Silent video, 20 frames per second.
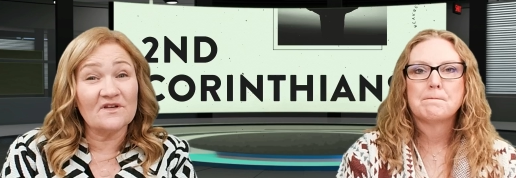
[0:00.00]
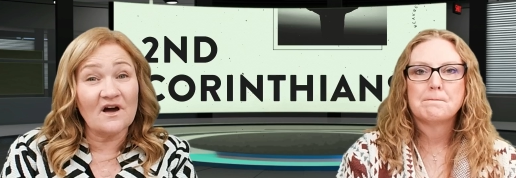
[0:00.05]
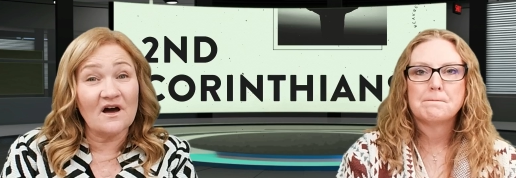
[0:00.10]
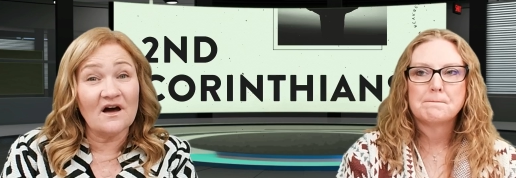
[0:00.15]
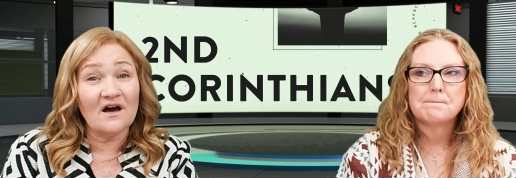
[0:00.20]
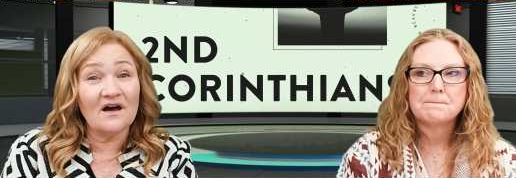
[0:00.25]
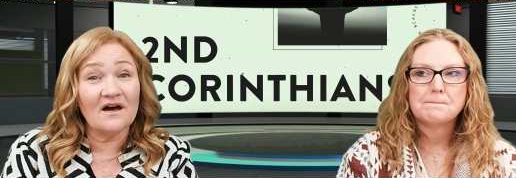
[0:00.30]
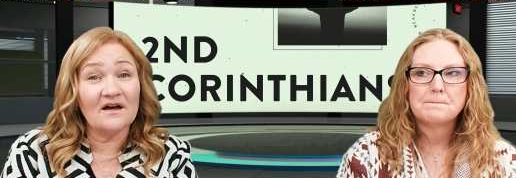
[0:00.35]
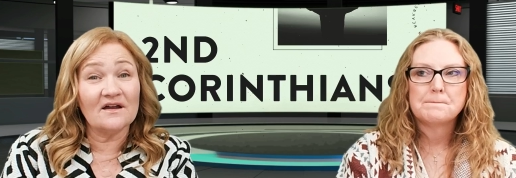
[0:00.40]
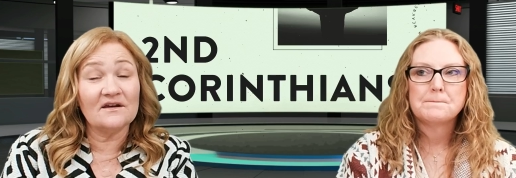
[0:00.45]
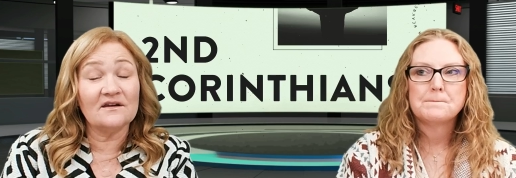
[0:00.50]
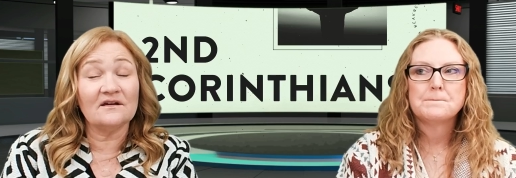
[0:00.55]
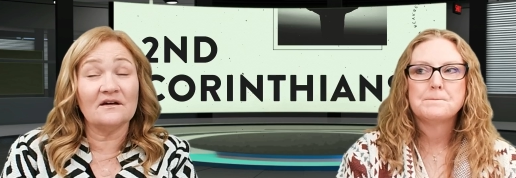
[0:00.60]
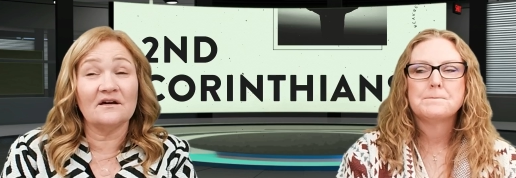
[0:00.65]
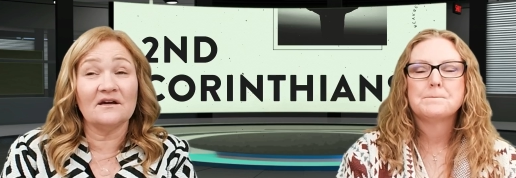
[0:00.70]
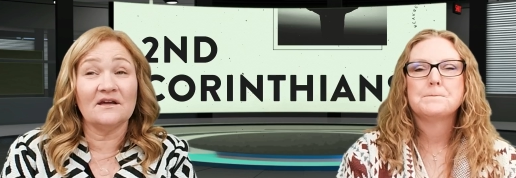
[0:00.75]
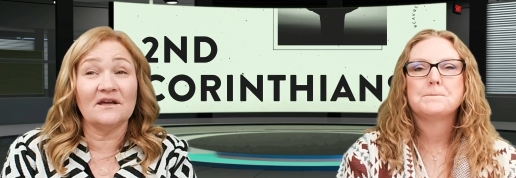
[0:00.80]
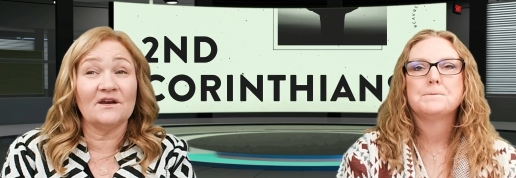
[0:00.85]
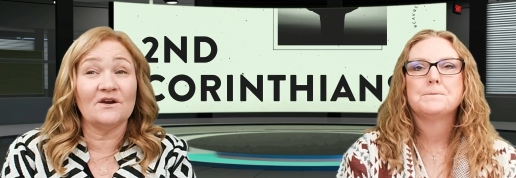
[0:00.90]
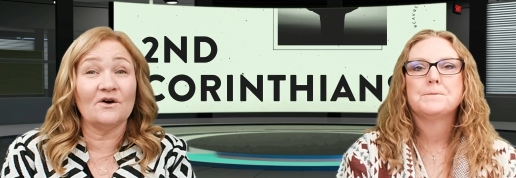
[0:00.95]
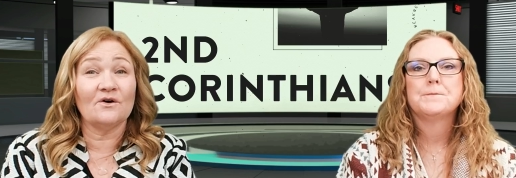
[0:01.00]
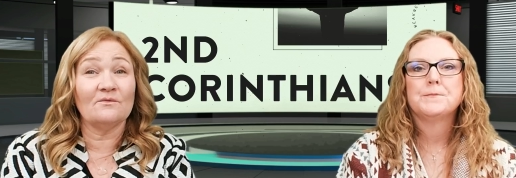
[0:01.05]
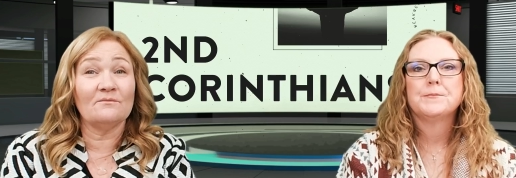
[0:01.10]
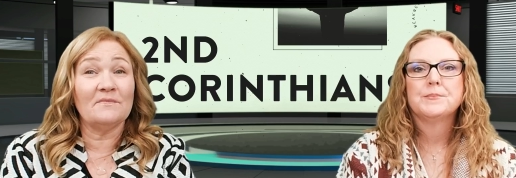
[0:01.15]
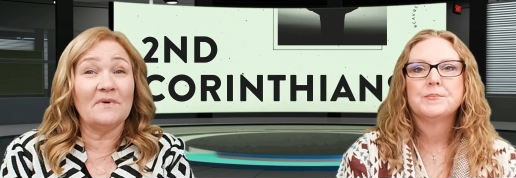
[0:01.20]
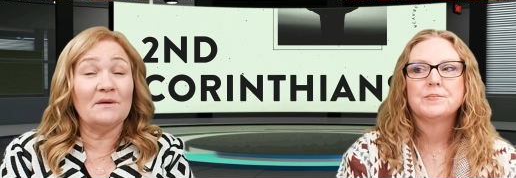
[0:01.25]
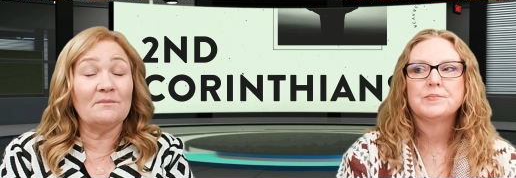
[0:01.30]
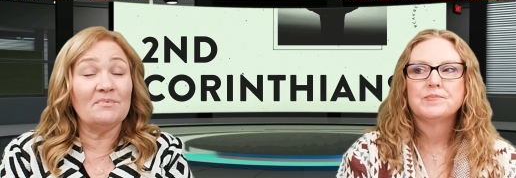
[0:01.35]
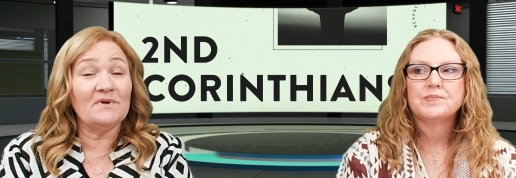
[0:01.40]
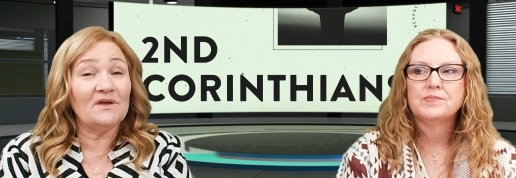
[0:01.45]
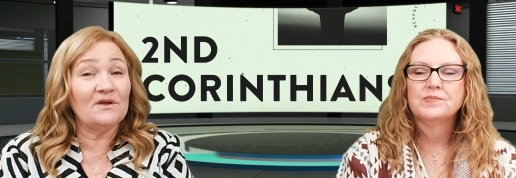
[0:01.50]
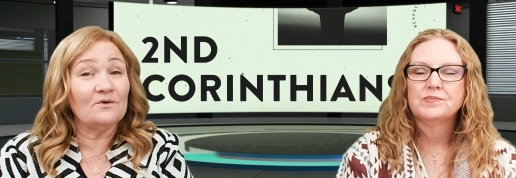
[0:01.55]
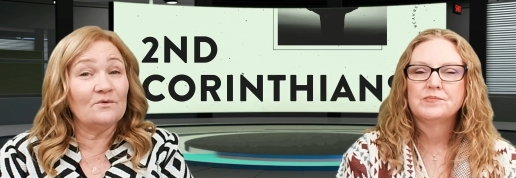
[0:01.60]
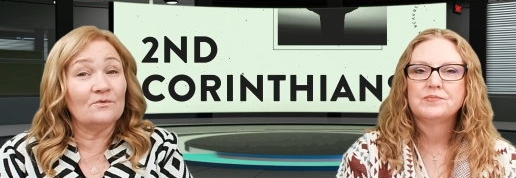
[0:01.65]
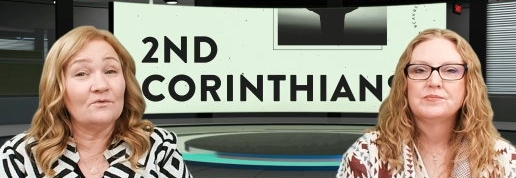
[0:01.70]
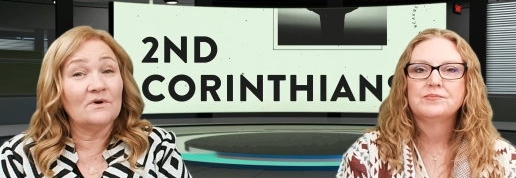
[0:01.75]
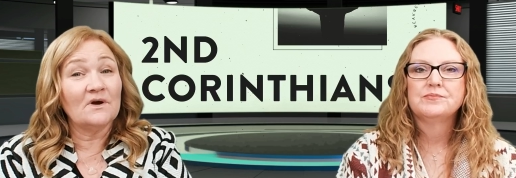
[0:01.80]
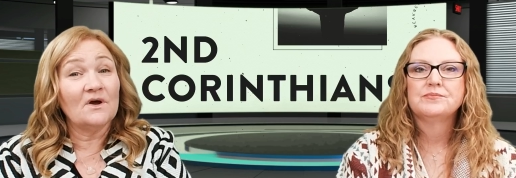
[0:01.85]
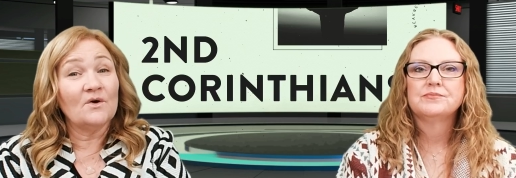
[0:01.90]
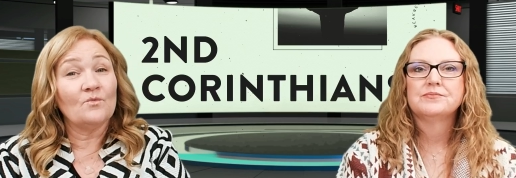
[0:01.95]
Speaker 1: God. You know, maybe
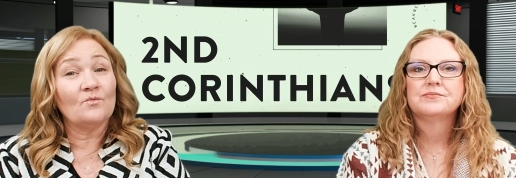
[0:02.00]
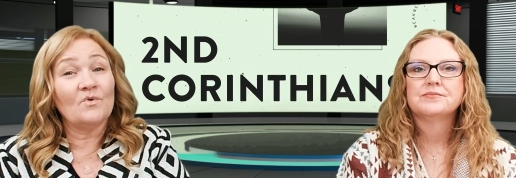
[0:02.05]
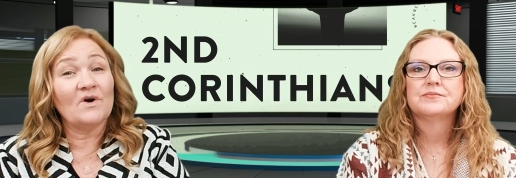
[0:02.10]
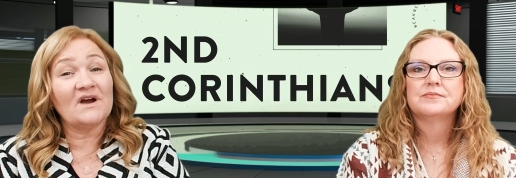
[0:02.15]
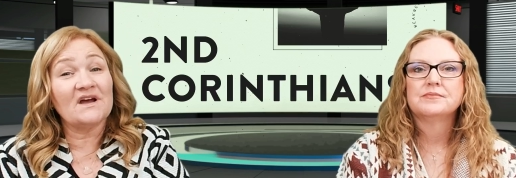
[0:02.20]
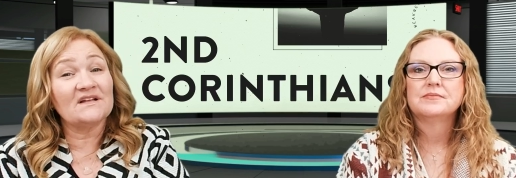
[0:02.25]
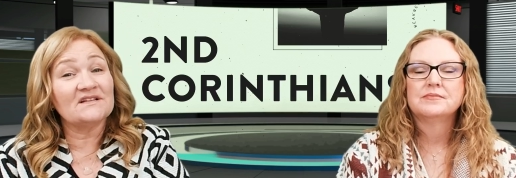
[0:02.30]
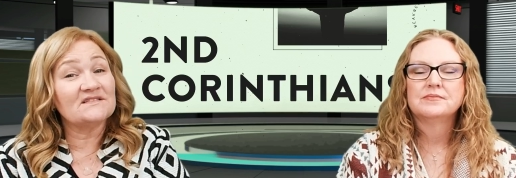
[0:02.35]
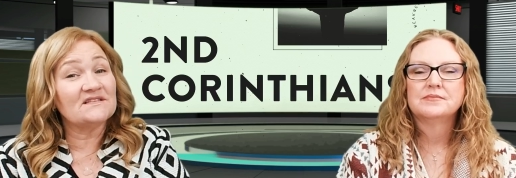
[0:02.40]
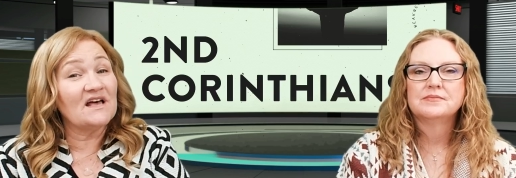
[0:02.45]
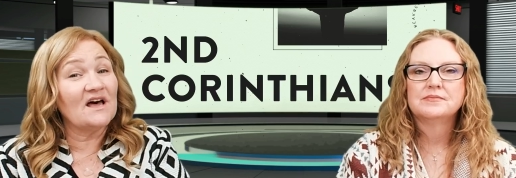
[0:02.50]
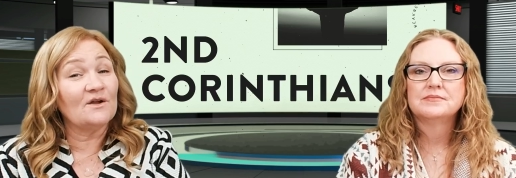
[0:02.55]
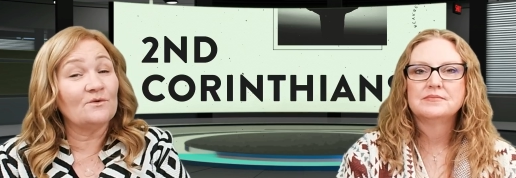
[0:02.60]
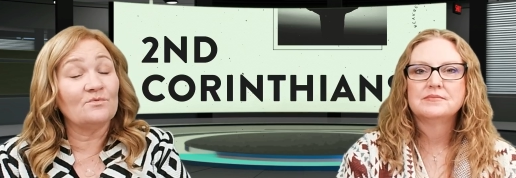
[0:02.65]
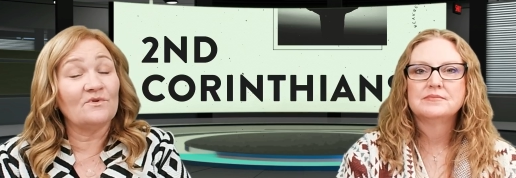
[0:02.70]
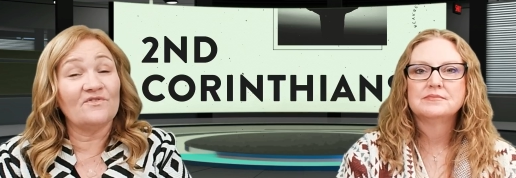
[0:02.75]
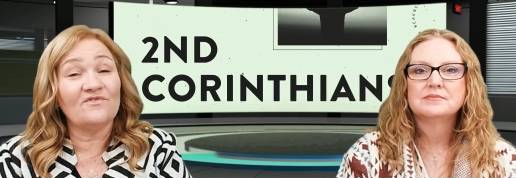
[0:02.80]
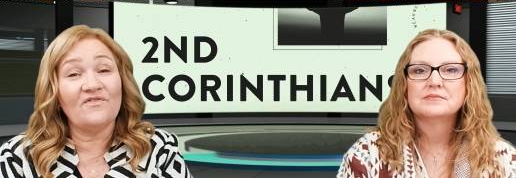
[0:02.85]
you reconciled with